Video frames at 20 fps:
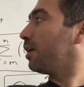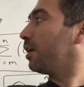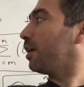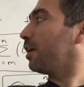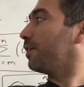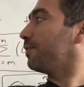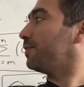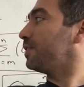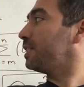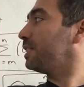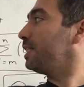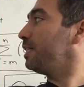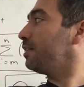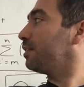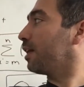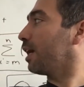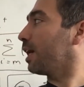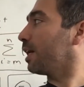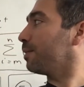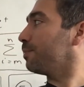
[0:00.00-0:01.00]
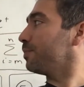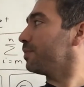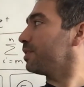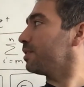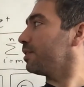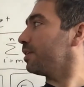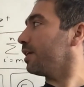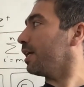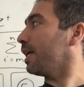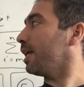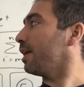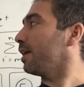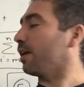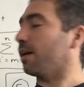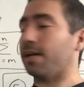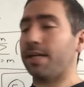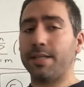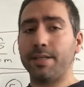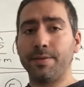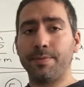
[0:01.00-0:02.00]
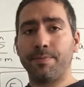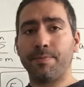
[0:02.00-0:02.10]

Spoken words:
of c times ai,